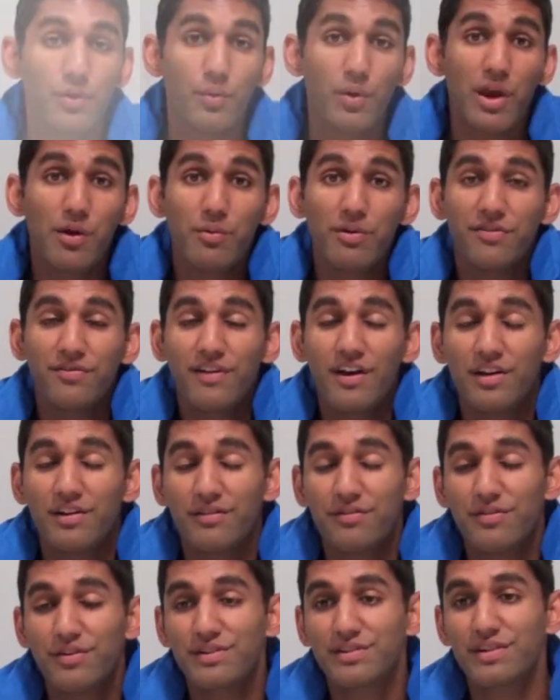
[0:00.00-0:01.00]
the way we found
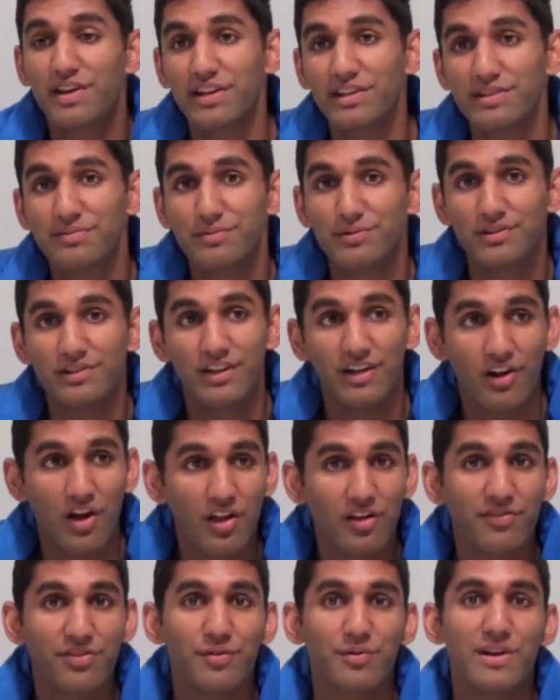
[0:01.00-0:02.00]
our first customer and
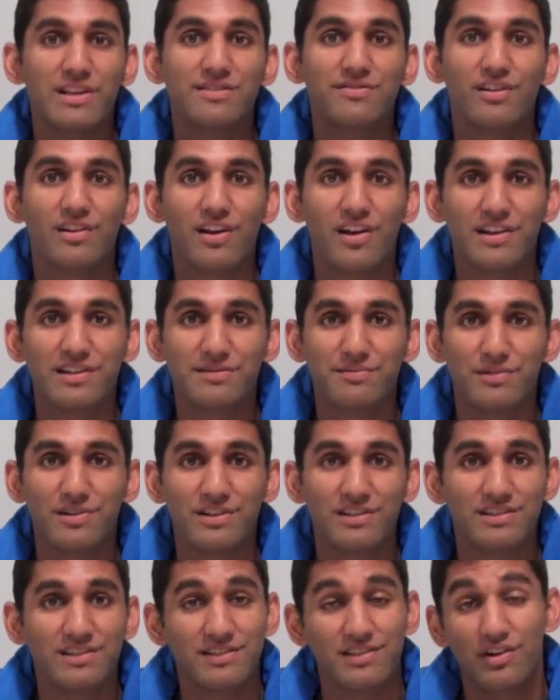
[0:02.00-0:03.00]
all of the rest of our
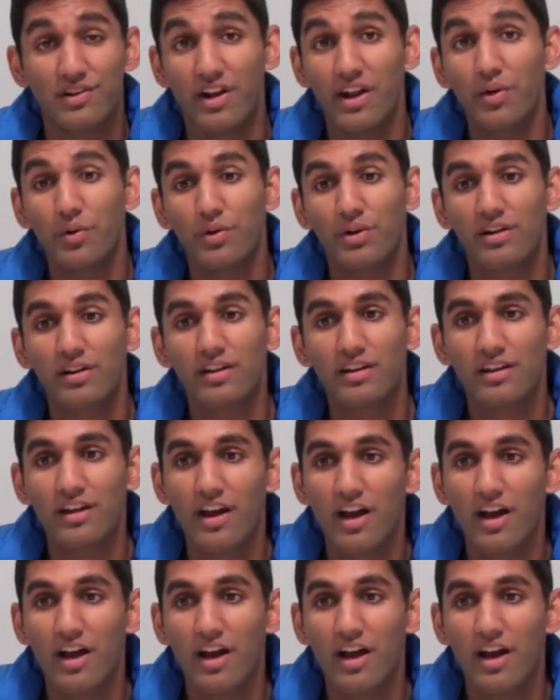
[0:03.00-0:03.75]
customers is our network.